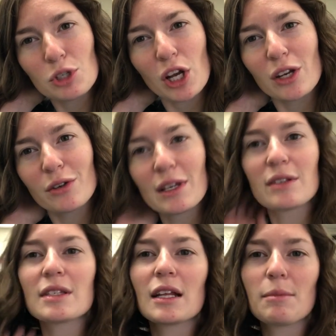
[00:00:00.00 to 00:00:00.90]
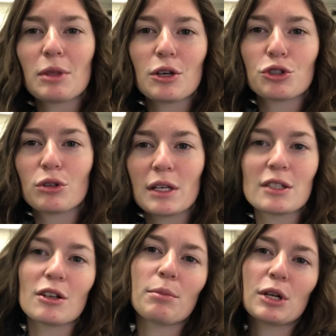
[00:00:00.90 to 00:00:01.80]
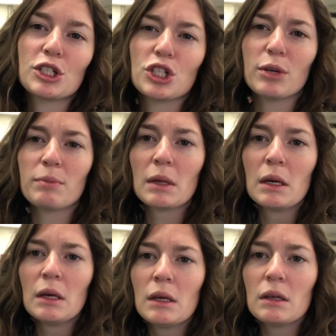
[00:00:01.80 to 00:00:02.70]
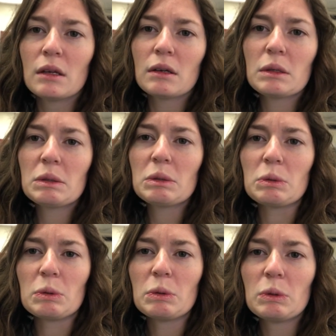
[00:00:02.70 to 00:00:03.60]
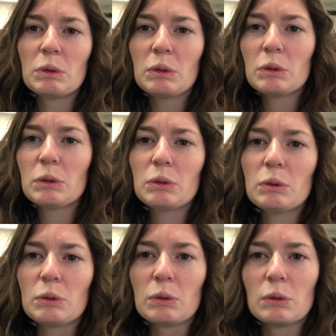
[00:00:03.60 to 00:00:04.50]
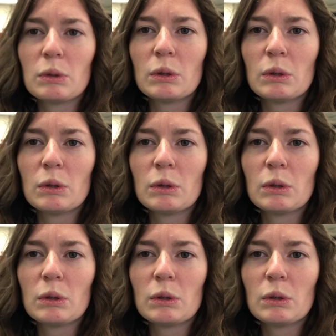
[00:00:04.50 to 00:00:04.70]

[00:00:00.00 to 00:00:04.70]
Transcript: which I know sounds silly, but their shoelaces are pretty cheap. Ooh, ooh.